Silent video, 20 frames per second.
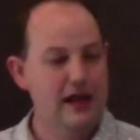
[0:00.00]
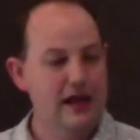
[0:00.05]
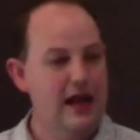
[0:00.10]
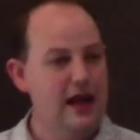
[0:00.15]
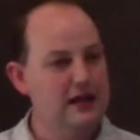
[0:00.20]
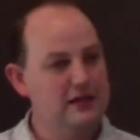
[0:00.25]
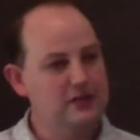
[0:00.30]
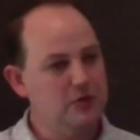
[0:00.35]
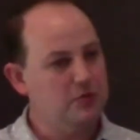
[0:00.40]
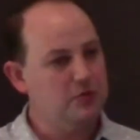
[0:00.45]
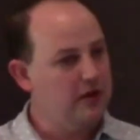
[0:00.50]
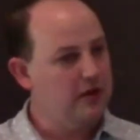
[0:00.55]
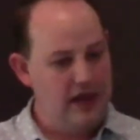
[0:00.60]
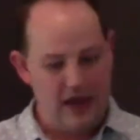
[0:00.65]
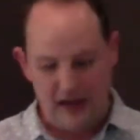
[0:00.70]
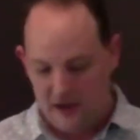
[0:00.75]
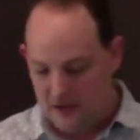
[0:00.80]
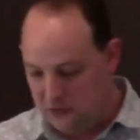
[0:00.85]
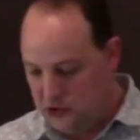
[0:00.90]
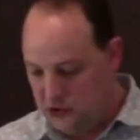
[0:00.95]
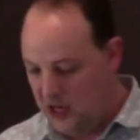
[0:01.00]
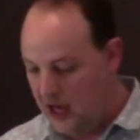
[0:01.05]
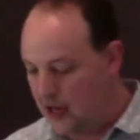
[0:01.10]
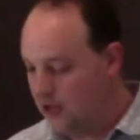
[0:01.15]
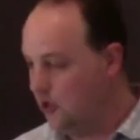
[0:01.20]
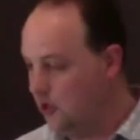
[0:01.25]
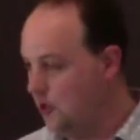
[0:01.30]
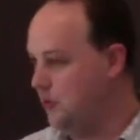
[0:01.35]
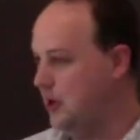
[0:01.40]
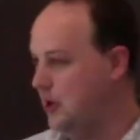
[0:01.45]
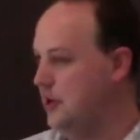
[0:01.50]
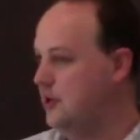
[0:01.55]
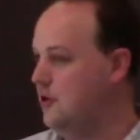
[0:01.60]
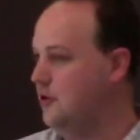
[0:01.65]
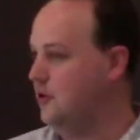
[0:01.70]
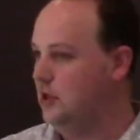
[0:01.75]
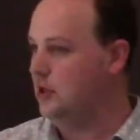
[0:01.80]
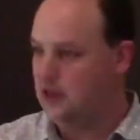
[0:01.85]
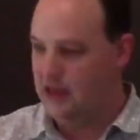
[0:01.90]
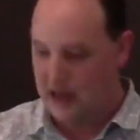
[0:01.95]
And so by the end of January,
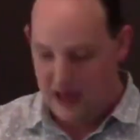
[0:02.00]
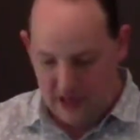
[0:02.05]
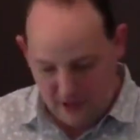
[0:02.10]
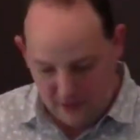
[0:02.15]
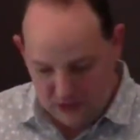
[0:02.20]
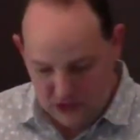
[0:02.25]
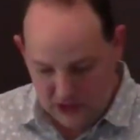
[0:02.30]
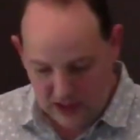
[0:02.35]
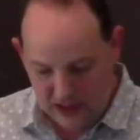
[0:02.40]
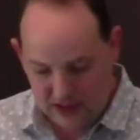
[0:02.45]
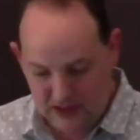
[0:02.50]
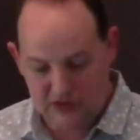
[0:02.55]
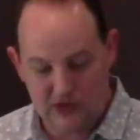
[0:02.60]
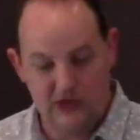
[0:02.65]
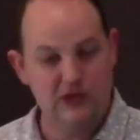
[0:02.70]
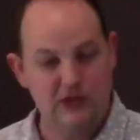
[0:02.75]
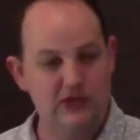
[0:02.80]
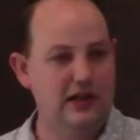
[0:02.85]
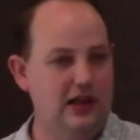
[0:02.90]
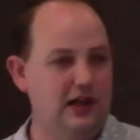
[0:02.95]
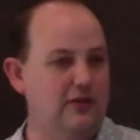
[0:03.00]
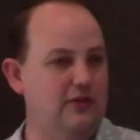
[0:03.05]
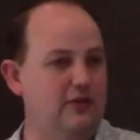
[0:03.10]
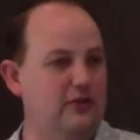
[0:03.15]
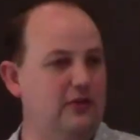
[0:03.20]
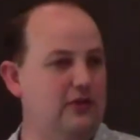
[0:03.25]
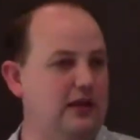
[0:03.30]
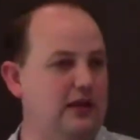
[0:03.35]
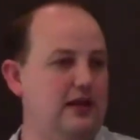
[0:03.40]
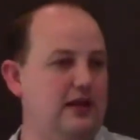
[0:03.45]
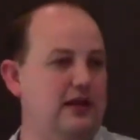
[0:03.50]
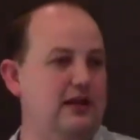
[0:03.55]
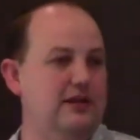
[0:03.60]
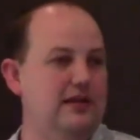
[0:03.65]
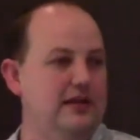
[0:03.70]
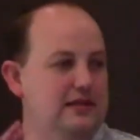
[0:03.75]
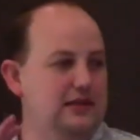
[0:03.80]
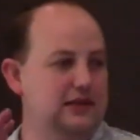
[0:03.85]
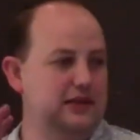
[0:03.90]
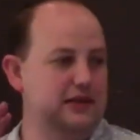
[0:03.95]
you hit the end of Genesis and you're thinking,
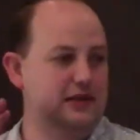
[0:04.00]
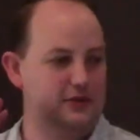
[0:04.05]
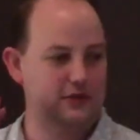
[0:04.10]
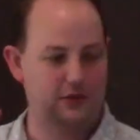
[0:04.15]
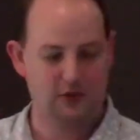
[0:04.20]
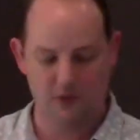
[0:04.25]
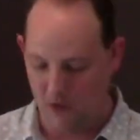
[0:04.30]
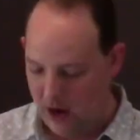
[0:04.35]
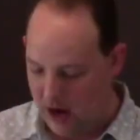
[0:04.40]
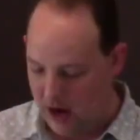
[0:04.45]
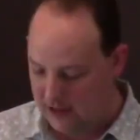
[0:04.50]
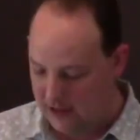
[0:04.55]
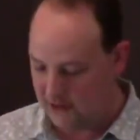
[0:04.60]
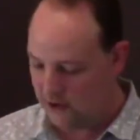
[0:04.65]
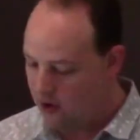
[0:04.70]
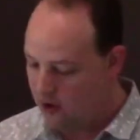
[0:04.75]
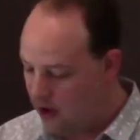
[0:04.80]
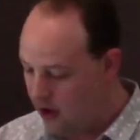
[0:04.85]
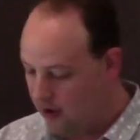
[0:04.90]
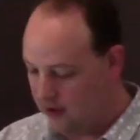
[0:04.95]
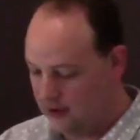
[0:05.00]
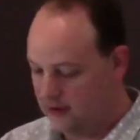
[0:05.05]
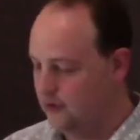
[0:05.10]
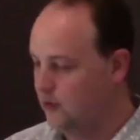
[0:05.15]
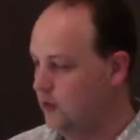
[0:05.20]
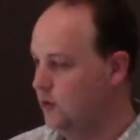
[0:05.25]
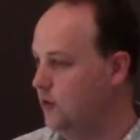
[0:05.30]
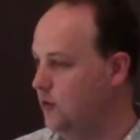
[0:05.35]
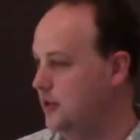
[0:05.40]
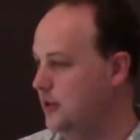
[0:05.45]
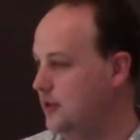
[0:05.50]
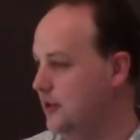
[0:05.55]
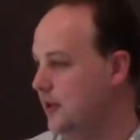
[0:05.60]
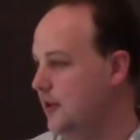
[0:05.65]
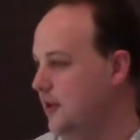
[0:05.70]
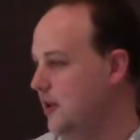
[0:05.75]
this is great, I can do it.